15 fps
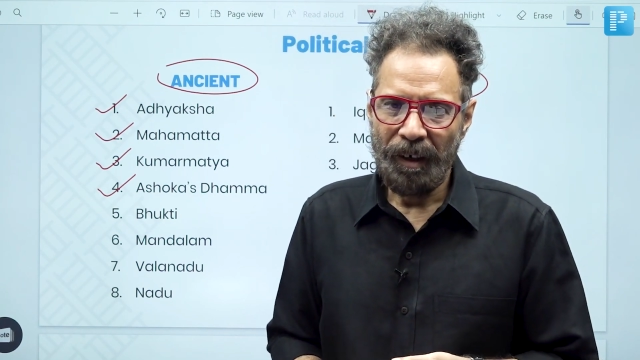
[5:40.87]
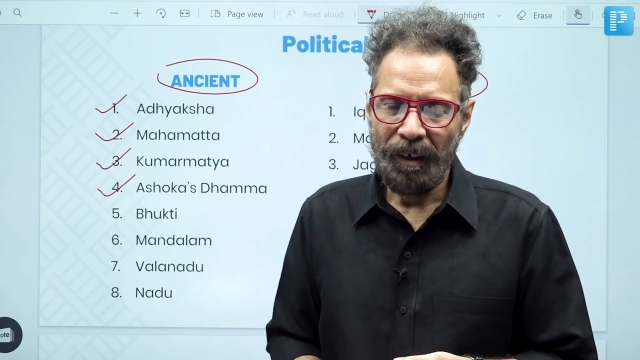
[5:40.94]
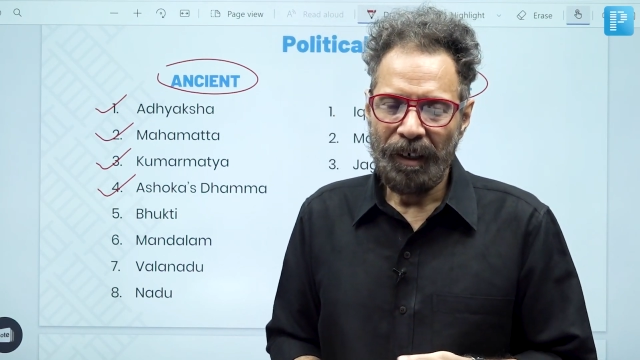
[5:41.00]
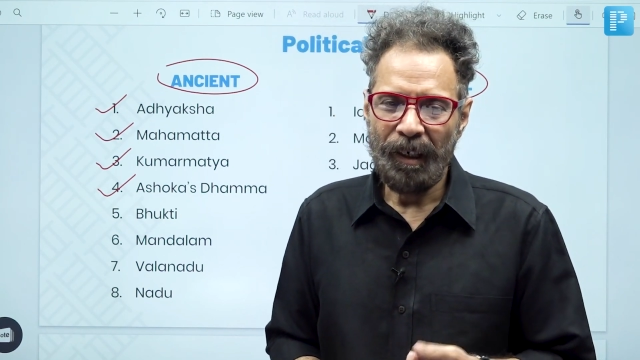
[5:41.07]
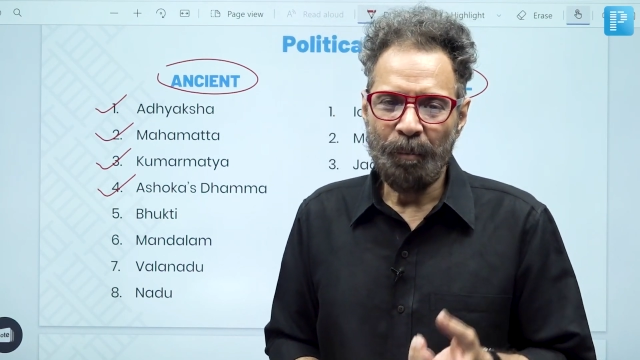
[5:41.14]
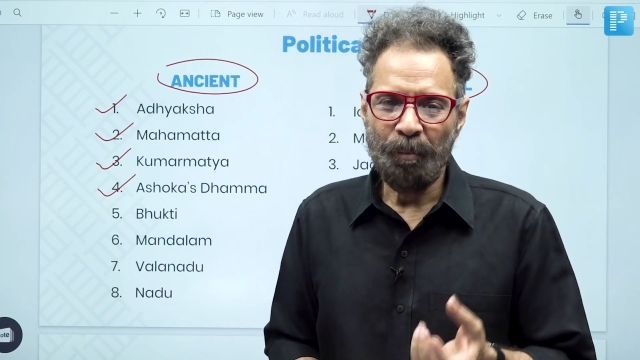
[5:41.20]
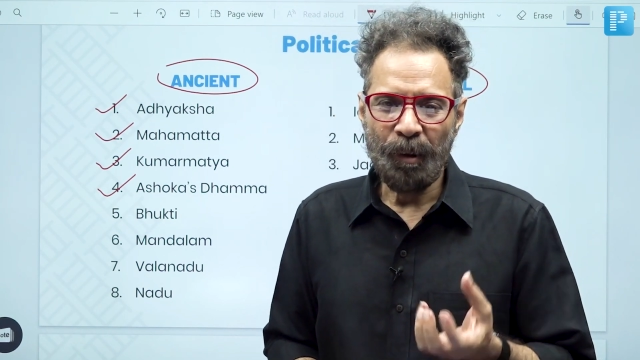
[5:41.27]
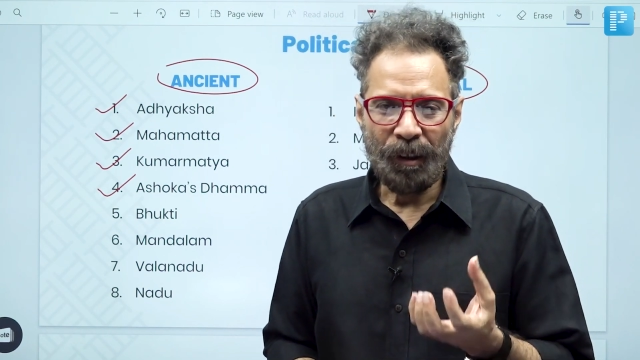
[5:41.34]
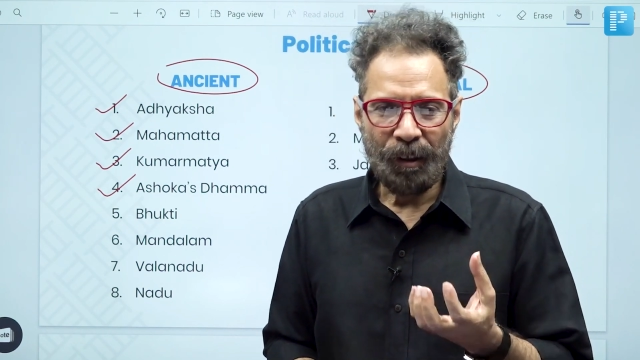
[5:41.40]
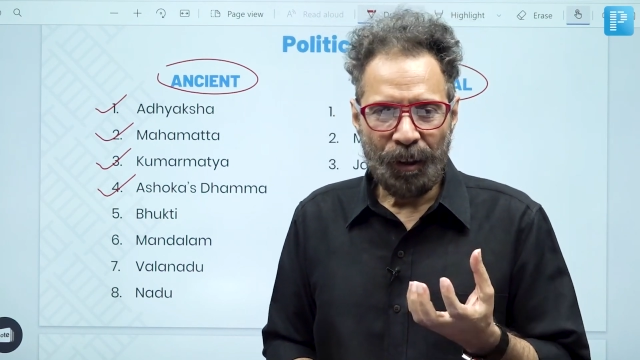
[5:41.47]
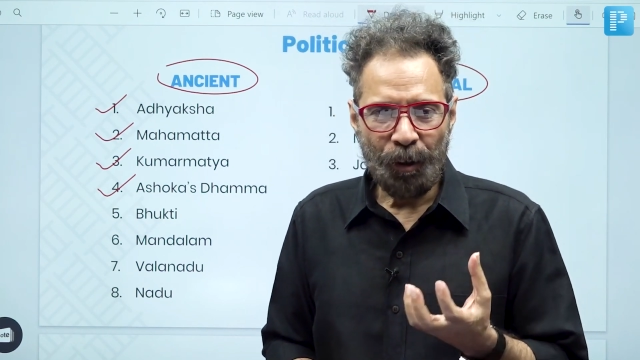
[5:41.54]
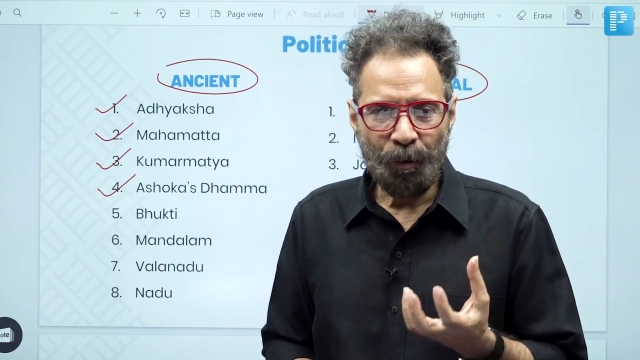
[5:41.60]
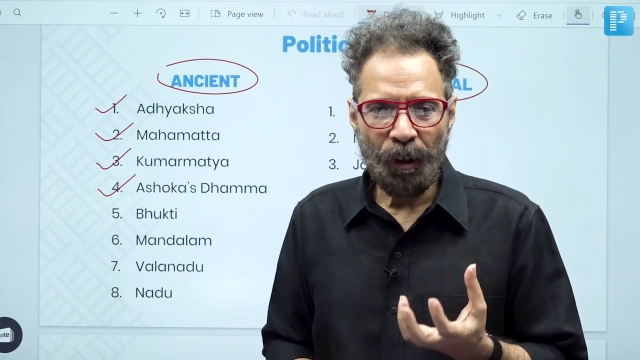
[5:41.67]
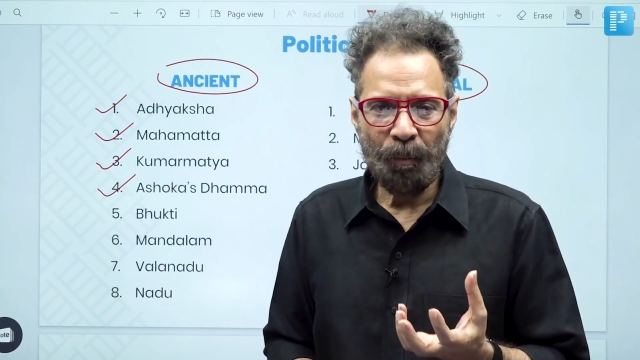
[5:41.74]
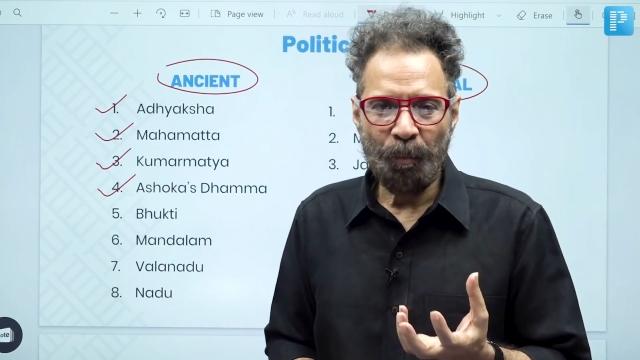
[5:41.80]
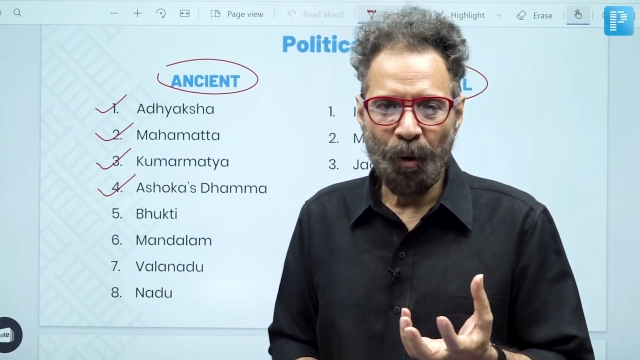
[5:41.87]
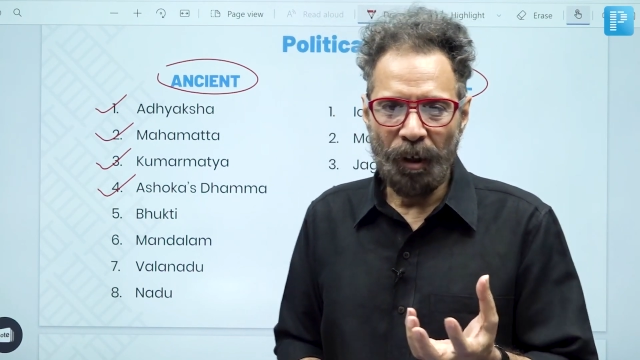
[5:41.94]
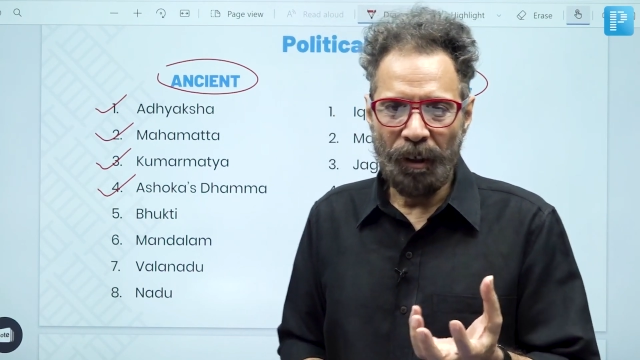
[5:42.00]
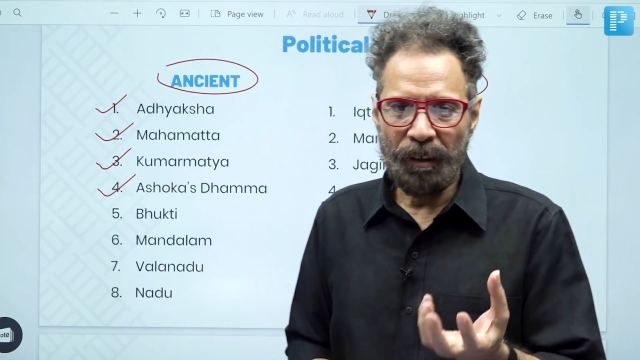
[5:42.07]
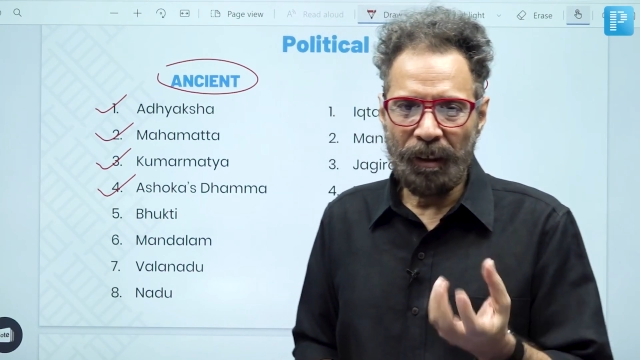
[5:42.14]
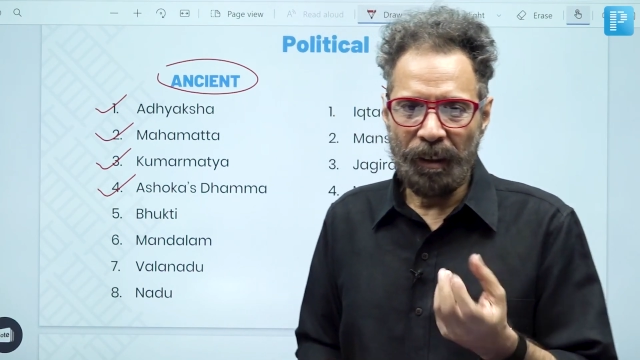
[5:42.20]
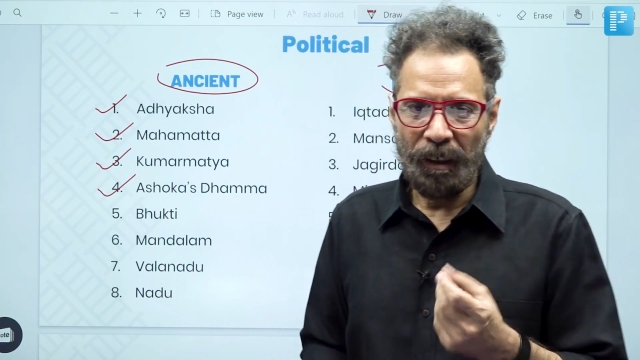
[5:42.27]
He pursued a
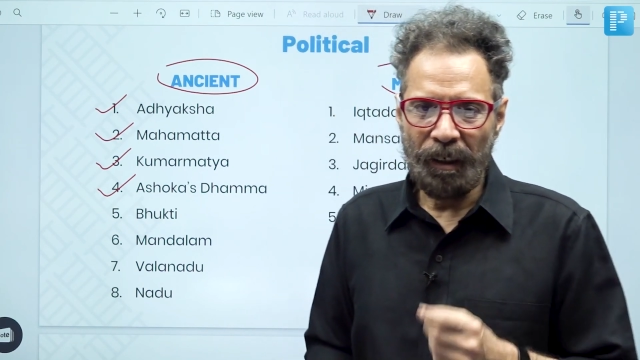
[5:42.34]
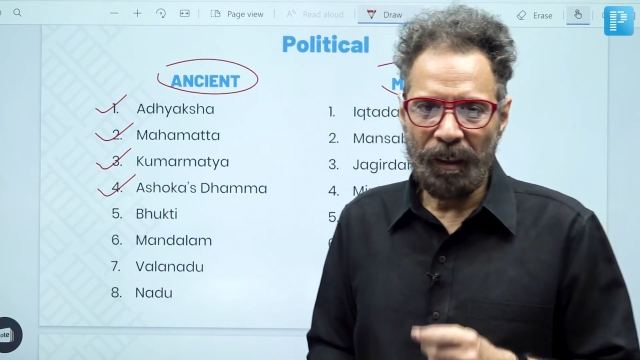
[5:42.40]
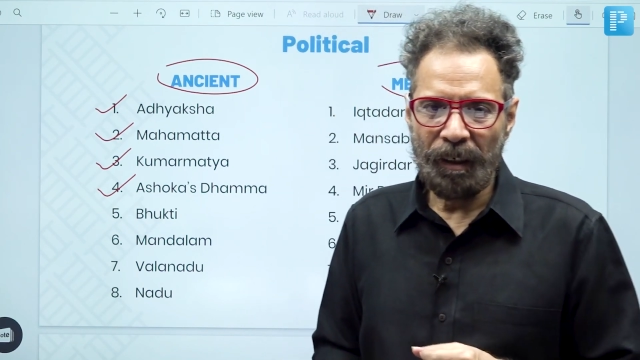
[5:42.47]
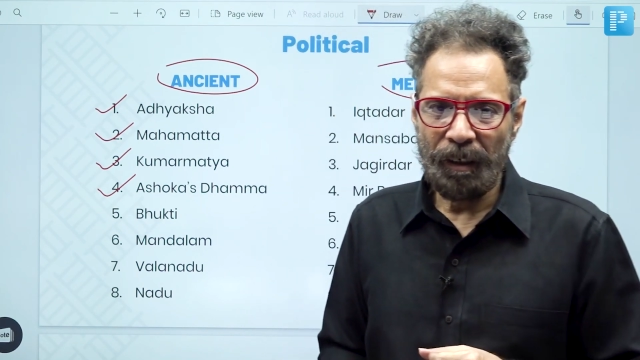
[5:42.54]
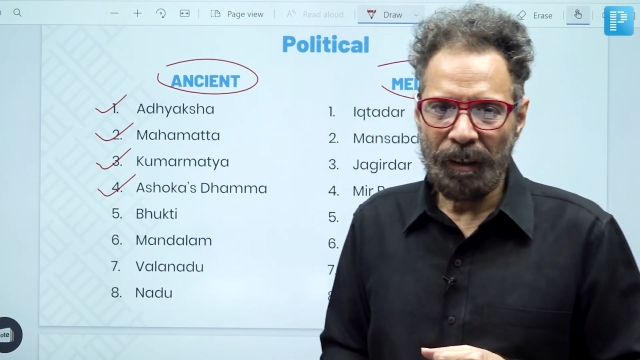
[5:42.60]
policy